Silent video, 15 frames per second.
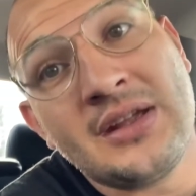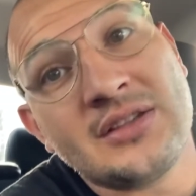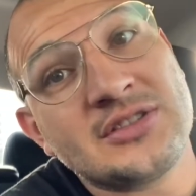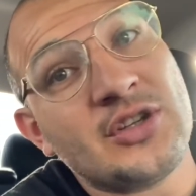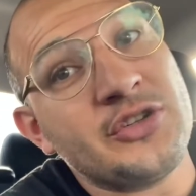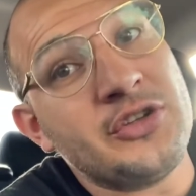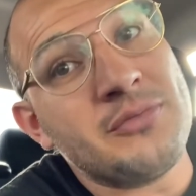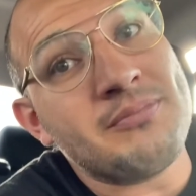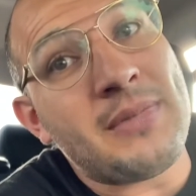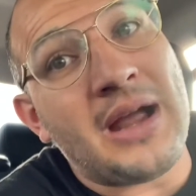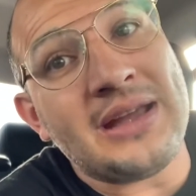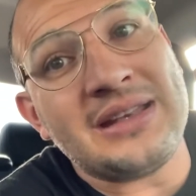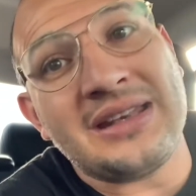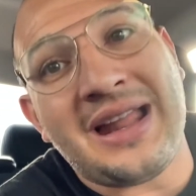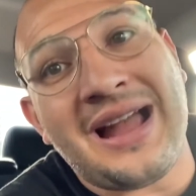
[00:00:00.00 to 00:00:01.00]
So you
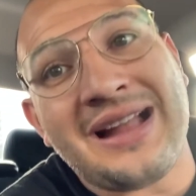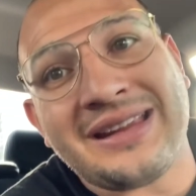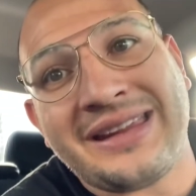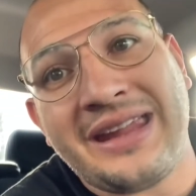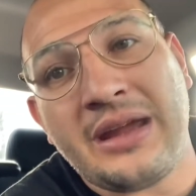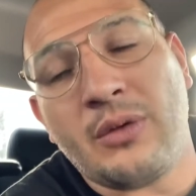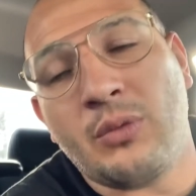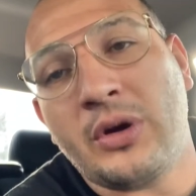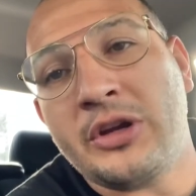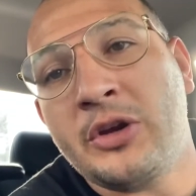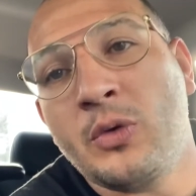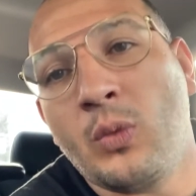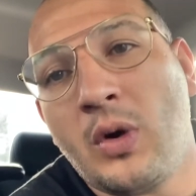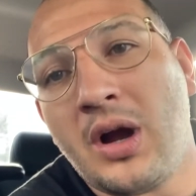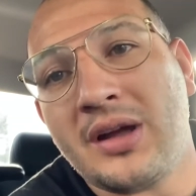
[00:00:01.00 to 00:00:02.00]
might not get what
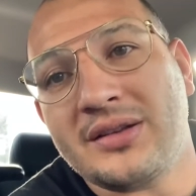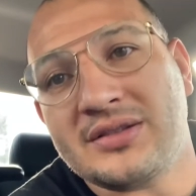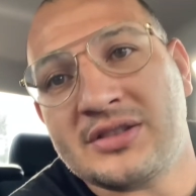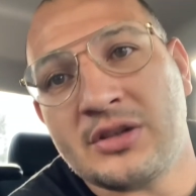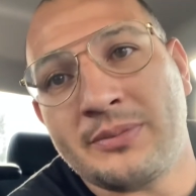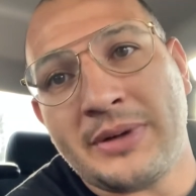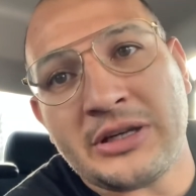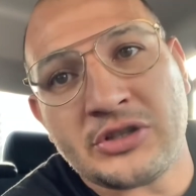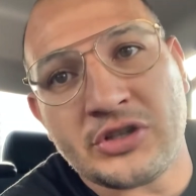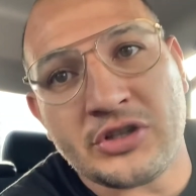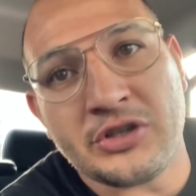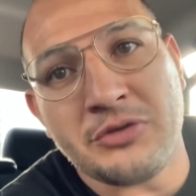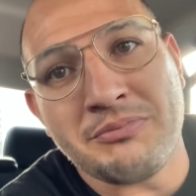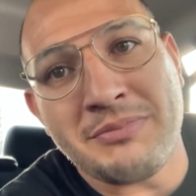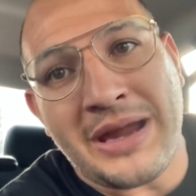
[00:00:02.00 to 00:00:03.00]
you want. So make sure
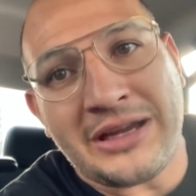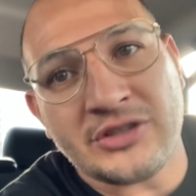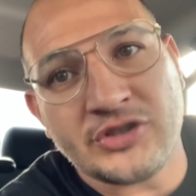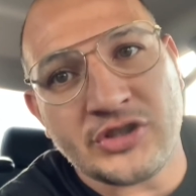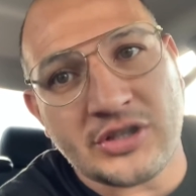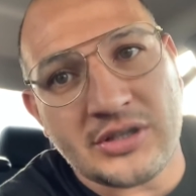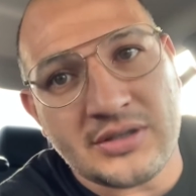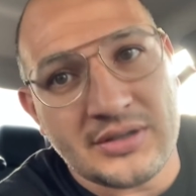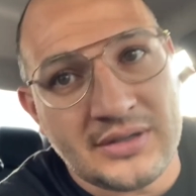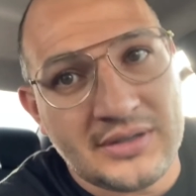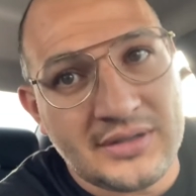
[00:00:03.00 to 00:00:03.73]
you major